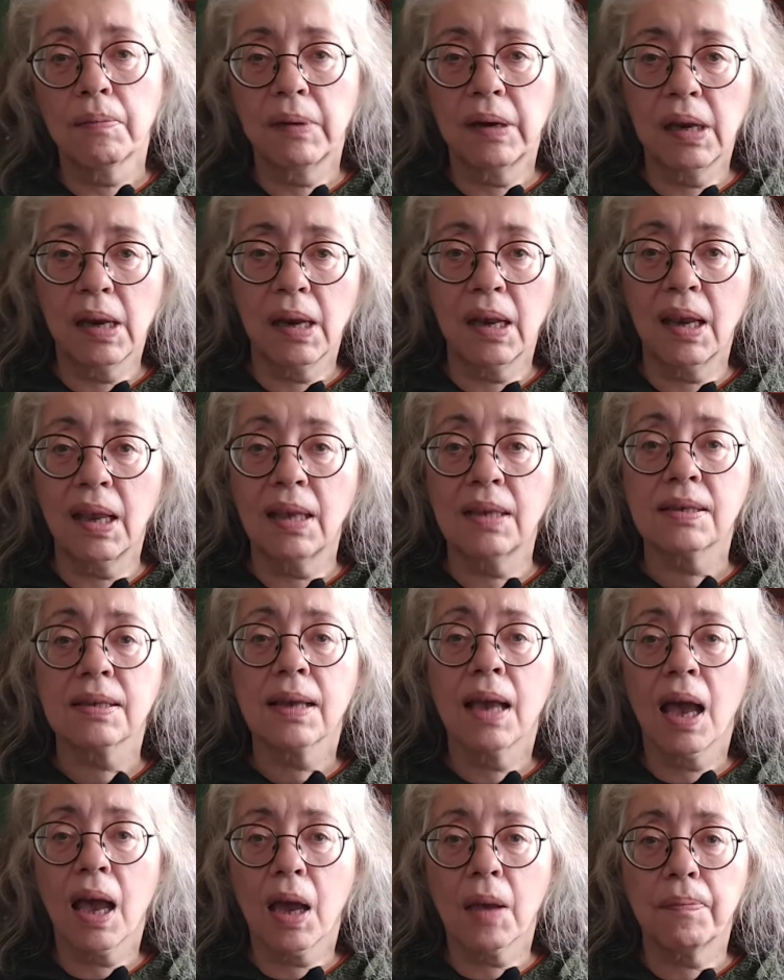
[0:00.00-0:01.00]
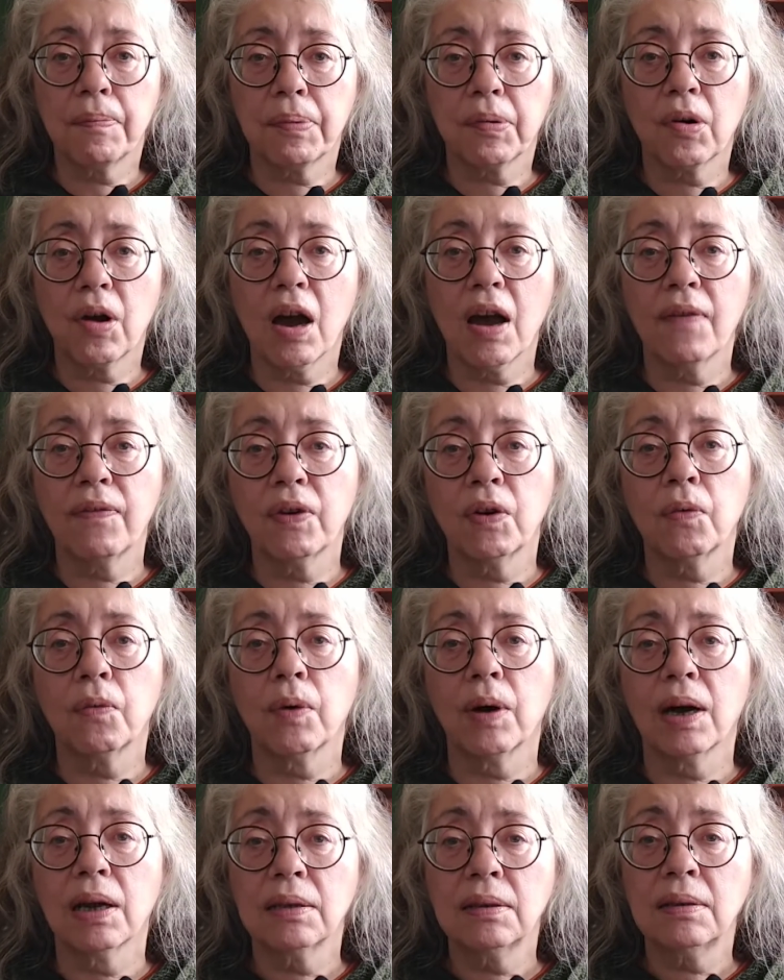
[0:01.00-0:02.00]
but it is a private
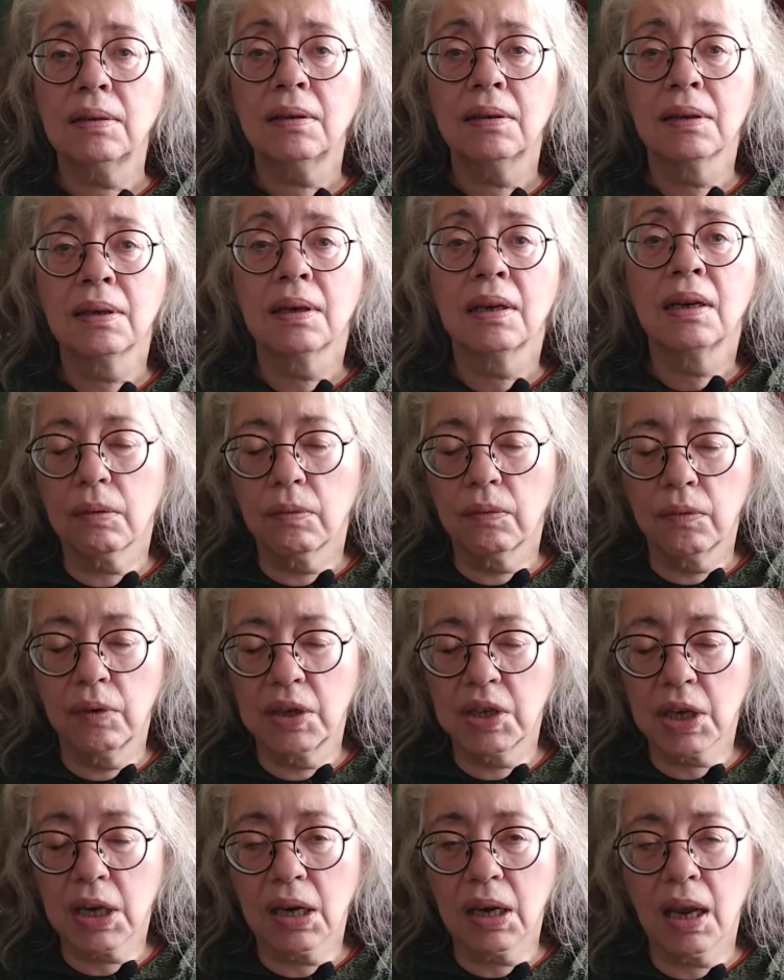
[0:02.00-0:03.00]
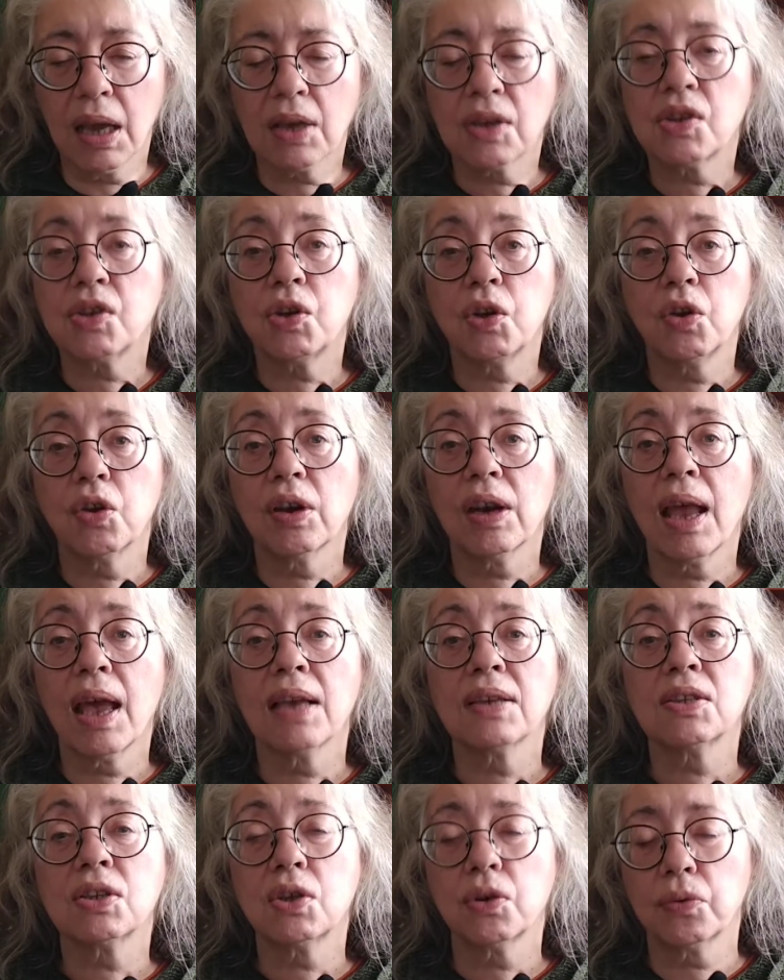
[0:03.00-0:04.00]
one which connects to your N A
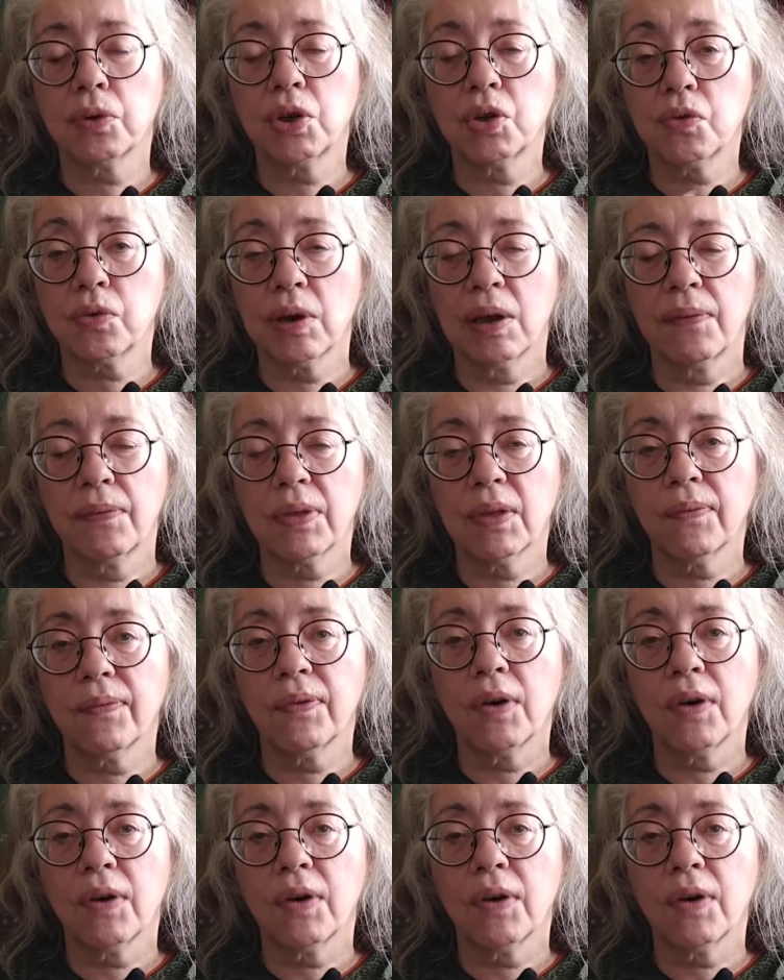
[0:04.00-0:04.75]
S to retrieve the